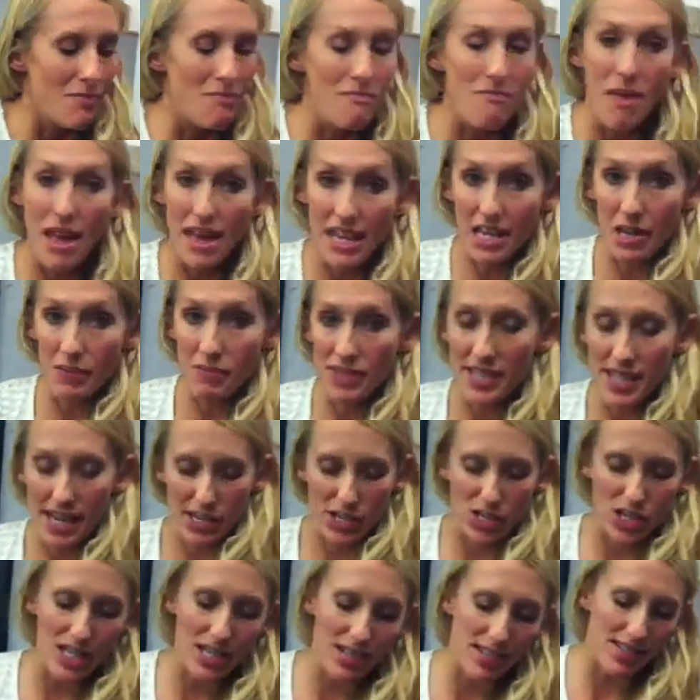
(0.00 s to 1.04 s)
makeup
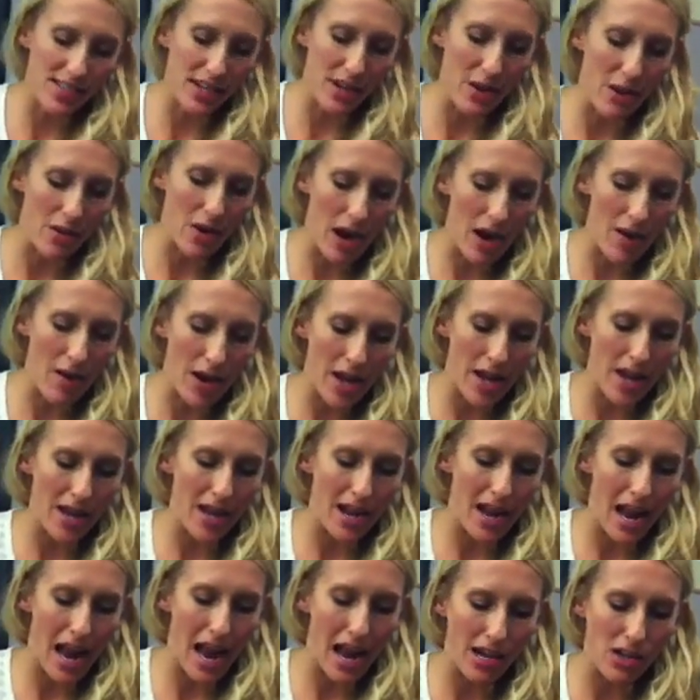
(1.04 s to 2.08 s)
section. So I
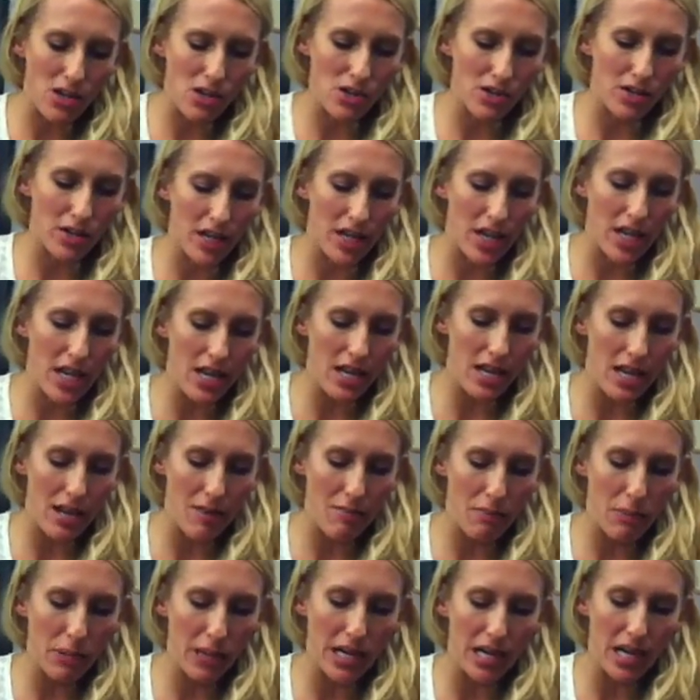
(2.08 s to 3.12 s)
actually am
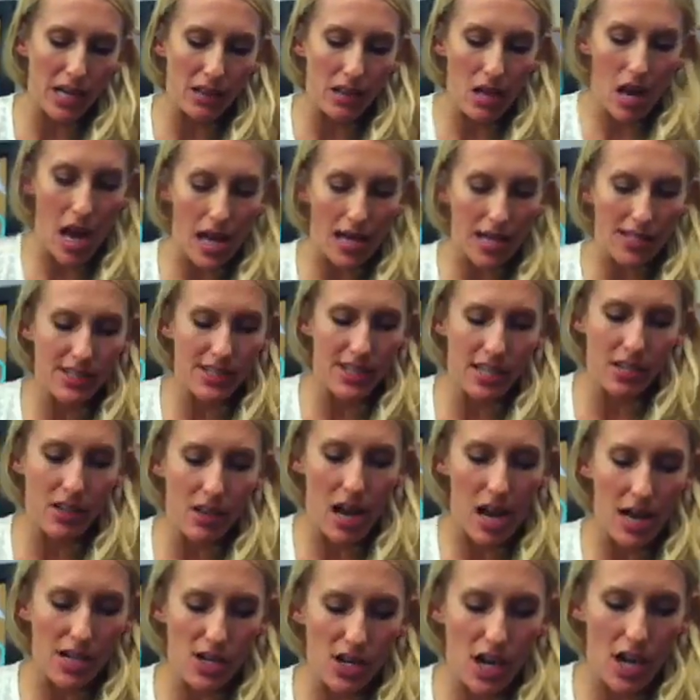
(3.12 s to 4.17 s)
putting a lot of teal
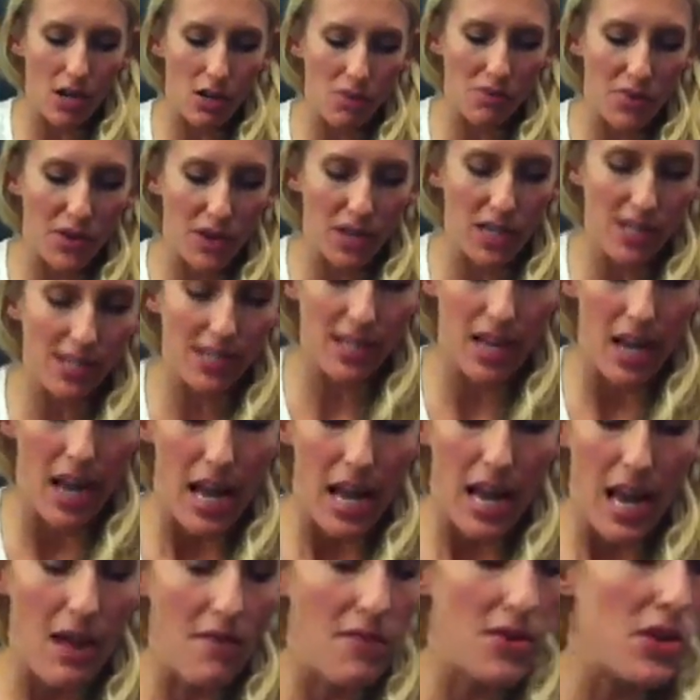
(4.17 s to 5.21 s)
eyeshadow first.
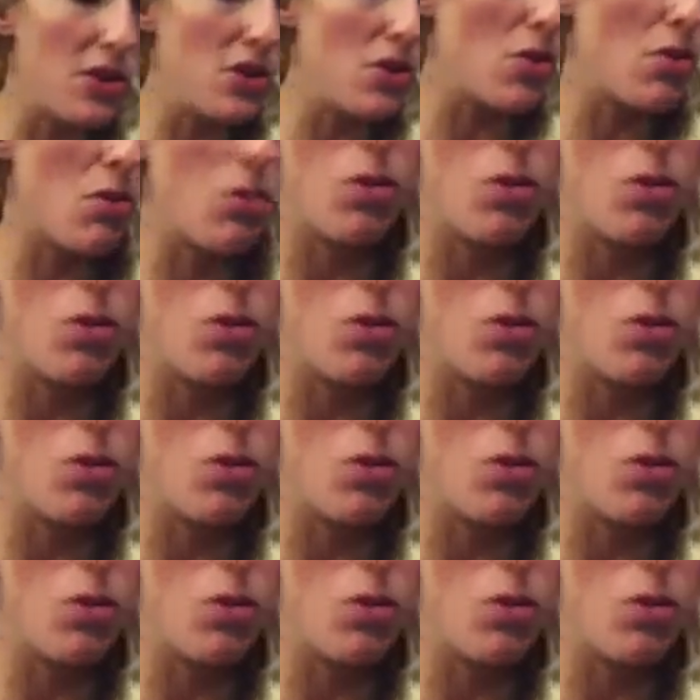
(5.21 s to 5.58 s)
If you